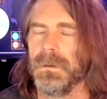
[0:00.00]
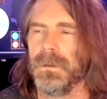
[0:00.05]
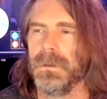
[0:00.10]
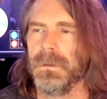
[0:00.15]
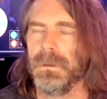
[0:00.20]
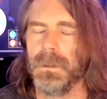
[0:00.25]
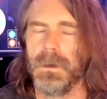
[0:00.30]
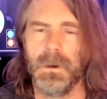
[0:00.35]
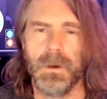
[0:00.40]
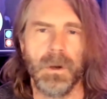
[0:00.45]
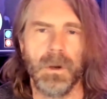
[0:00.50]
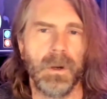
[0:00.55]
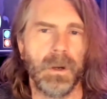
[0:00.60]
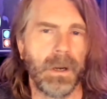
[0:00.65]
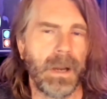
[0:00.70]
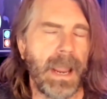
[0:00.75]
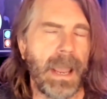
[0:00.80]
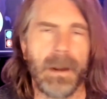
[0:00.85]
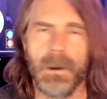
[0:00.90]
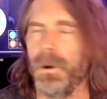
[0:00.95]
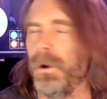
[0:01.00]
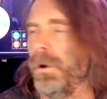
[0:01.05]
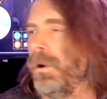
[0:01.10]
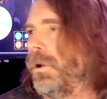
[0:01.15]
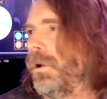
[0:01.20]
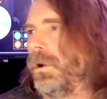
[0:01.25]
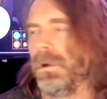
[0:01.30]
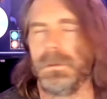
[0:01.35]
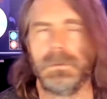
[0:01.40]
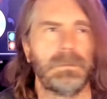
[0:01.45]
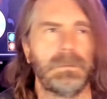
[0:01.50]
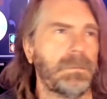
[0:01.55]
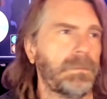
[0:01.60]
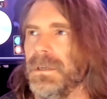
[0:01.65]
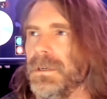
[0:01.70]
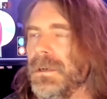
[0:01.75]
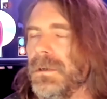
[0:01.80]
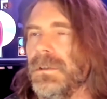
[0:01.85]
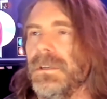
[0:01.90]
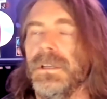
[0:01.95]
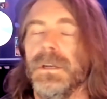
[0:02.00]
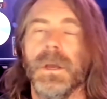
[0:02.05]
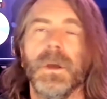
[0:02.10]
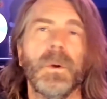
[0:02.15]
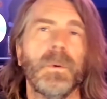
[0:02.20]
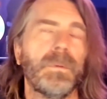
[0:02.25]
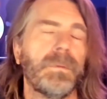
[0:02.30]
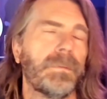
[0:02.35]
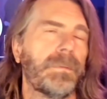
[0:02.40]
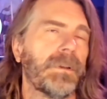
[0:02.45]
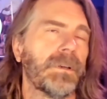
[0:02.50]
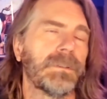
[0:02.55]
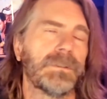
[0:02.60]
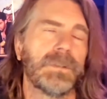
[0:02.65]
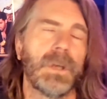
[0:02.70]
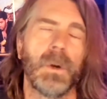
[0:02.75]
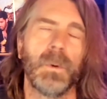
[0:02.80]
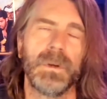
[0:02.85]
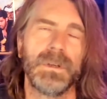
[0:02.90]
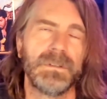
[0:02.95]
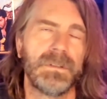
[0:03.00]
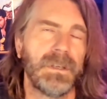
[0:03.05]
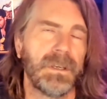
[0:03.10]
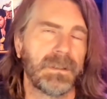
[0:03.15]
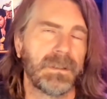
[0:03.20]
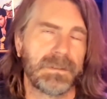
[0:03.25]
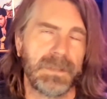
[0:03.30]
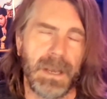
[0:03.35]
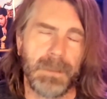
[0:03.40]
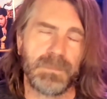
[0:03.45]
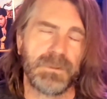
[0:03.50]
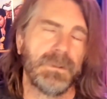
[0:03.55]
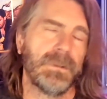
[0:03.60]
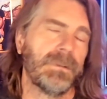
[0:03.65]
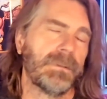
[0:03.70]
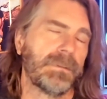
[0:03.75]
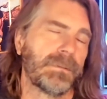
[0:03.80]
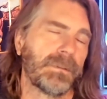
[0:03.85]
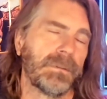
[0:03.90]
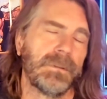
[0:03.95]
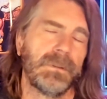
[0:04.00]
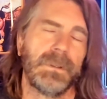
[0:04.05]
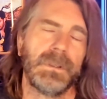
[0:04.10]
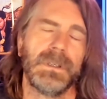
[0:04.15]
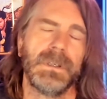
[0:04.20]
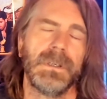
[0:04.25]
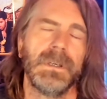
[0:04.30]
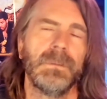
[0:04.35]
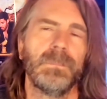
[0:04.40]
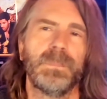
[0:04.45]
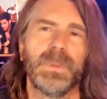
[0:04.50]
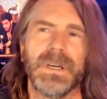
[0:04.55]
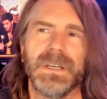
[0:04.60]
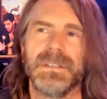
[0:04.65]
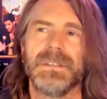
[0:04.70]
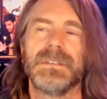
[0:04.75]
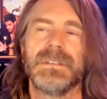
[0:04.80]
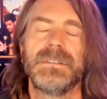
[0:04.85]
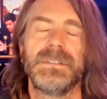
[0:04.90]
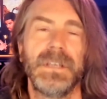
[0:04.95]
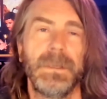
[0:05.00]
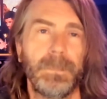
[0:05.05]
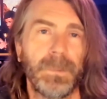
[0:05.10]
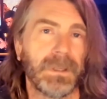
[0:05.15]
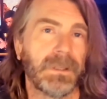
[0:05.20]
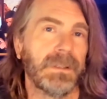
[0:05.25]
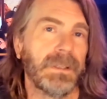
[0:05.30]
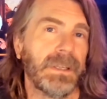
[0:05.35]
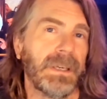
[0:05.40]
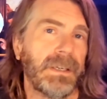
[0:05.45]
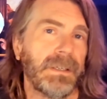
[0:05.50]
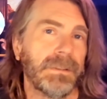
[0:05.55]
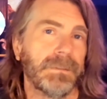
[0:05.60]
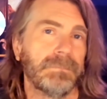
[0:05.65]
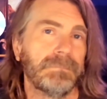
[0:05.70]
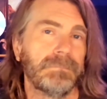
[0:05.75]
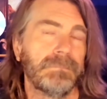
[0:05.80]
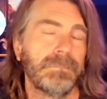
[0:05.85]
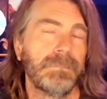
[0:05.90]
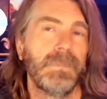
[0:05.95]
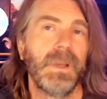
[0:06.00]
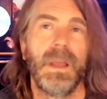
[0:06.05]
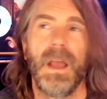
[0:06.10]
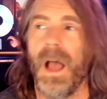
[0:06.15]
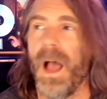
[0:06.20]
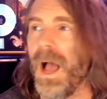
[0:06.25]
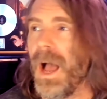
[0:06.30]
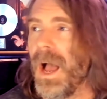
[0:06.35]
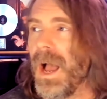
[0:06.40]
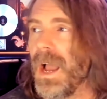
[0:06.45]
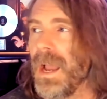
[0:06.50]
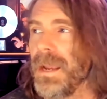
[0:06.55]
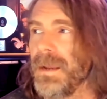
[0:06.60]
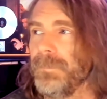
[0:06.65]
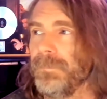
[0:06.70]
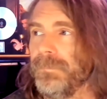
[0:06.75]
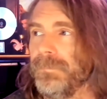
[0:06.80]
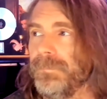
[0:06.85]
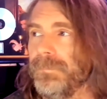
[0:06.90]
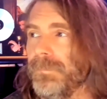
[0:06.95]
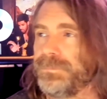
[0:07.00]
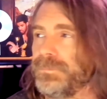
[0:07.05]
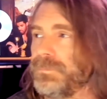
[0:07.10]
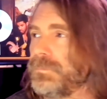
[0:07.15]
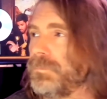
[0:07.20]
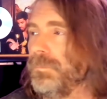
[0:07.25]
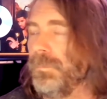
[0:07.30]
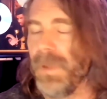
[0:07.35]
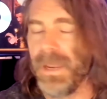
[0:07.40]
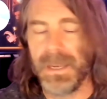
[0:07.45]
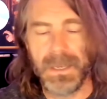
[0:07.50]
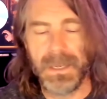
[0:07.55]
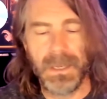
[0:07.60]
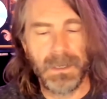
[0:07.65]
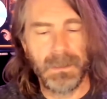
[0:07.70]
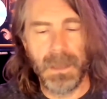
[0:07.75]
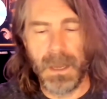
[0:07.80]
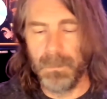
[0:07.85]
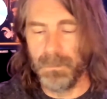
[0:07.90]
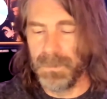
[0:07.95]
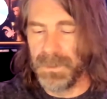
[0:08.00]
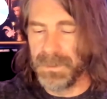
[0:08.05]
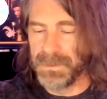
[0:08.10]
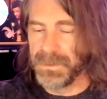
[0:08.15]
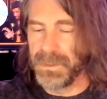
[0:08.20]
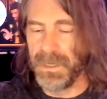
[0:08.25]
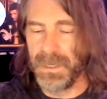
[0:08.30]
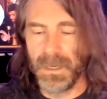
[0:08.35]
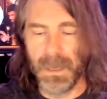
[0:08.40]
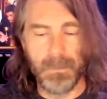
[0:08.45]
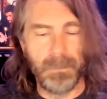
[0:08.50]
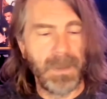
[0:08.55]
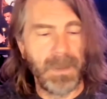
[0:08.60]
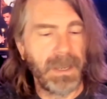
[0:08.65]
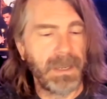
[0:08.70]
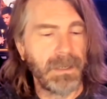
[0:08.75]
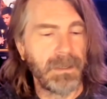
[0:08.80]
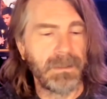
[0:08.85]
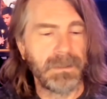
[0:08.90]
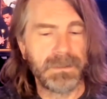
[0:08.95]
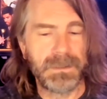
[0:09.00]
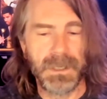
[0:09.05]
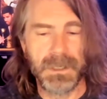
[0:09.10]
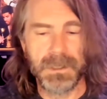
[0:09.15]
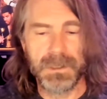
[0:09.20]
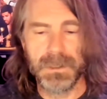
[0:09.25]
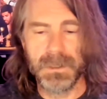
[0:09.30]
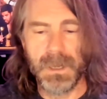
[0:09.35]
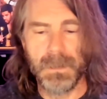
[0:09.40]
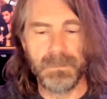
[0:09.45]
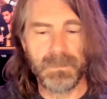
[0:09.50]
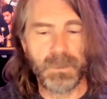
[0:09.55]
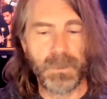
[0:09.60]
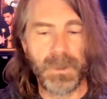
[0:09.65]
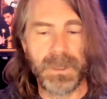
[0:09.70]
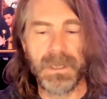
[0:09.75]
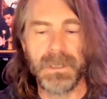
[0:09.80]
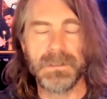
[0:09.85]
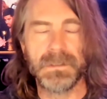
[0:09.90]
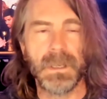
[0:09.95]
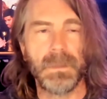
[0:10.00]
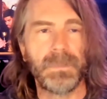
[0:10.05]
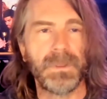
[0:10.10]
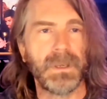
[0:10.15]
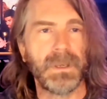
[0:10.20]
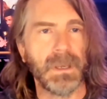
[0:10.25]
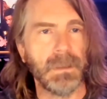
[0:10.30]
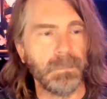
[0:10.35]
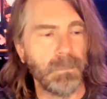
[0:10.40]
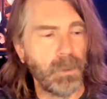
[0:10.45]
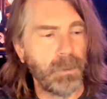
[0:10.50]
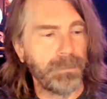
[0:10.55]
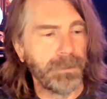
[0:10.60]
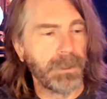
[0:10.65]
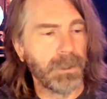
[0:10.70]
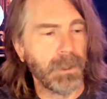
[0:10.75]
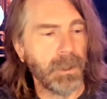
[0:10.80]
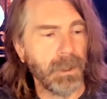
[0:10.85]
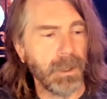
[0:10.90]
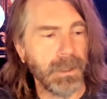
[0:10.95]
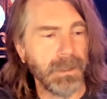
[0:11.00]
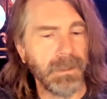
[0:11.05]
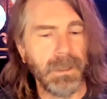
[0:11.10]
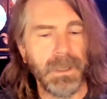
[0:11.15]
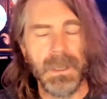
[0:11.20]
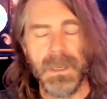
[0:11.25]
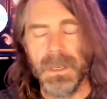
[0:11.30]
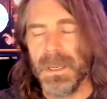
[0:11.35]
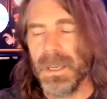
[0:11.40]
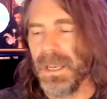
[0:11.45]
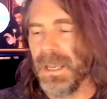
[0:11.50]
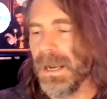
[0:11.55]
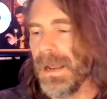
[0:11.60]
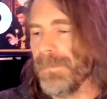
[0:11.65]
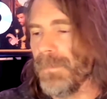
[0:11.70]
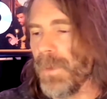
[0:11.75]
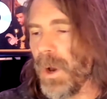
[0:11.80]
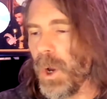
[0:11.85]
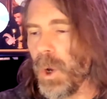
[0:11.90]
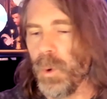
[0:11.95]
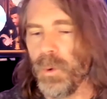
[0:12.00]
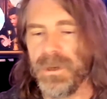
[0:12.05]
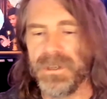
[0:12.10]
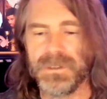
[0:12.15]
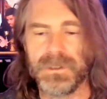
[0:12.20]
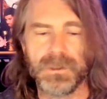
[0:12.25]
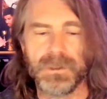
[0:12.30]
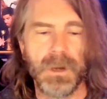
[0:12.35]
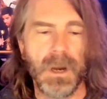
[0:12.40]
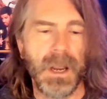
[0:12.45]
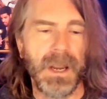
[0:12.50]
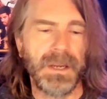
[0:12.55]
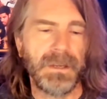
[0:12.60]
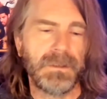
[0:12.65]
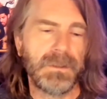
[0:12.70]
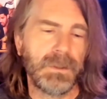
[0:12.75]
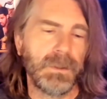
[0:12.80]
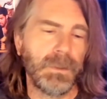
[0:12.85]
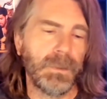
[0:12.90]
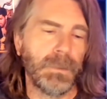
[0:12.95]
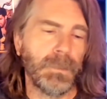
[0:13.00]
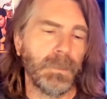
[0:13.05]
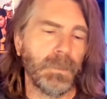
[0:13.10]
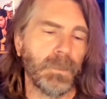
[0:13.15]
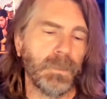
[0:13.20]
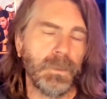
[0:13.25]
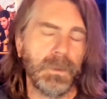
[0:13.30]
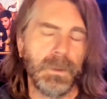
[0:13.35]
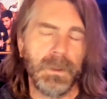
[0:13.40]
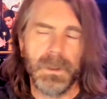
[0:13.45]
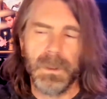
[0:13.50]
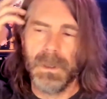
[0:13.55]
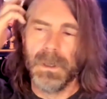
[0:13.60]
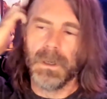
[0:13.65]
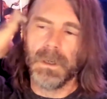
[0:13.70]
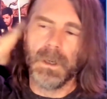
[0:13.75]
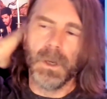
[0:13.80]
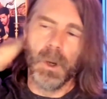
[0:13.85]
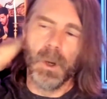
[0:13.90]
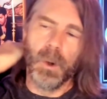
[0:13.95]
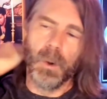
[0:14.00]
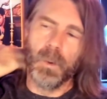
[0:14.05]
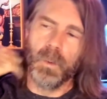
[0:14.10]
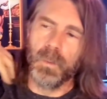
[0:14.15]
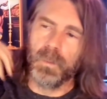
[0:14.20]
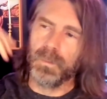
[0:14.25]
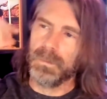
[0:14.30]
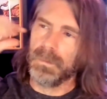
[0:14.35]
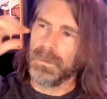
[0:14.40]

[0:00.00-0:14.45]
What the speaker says: long at all. There's always the exceptions. But typically, I'm listening, I'm making a decision, I'm tweaking something, I'm moving on, and I'm always trying to go,